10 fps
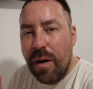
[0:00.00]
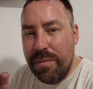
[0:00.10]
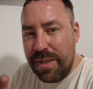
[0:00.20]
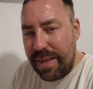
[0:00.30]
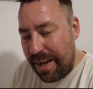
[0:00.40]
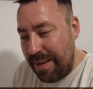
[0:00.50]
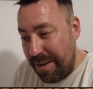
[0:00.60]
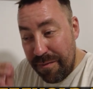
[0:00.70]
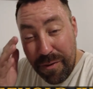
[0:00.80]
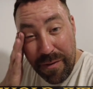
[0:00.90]
I'm
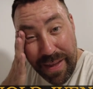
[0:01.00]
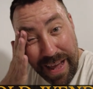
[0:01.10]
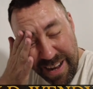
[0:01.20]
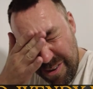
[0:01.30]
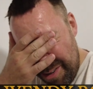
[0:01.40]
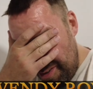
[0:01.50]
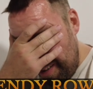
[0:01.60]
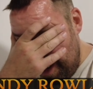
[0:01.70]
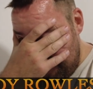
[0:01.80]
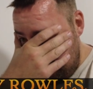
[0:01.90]
standing in front of the aircon
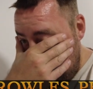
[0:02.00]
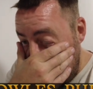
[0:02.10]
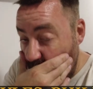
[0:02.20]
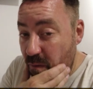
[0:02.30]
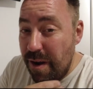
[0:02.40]
unit to call off.